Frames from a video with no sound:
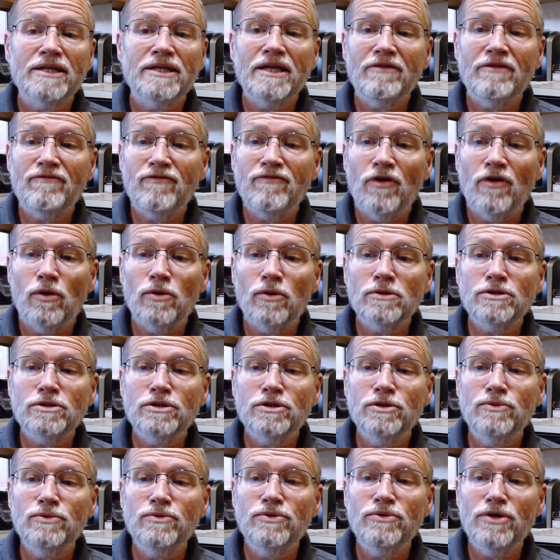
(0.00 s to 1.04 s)
that folks
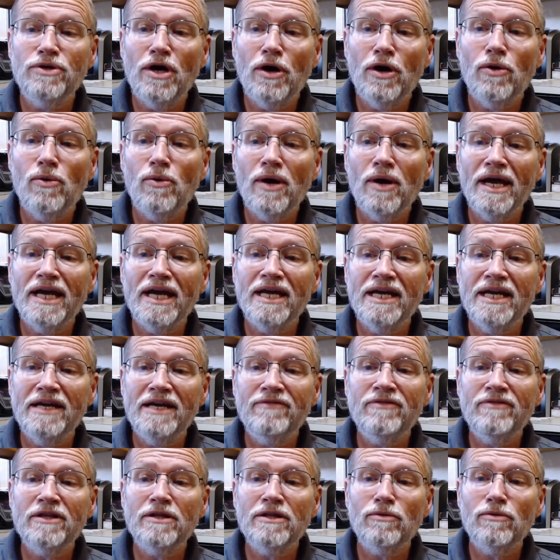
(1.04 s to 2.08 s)
who know a
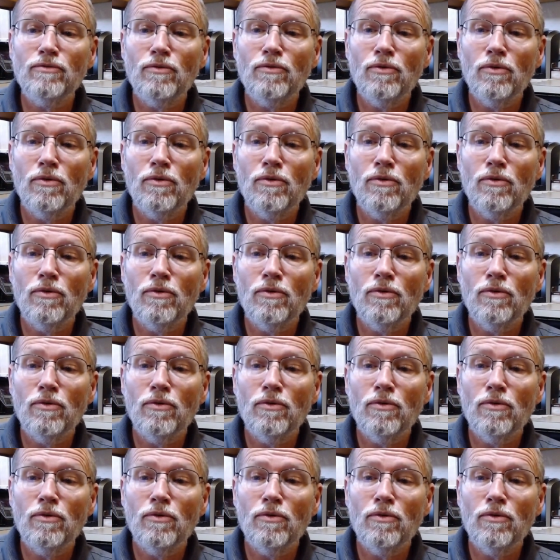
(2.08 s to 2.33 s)
given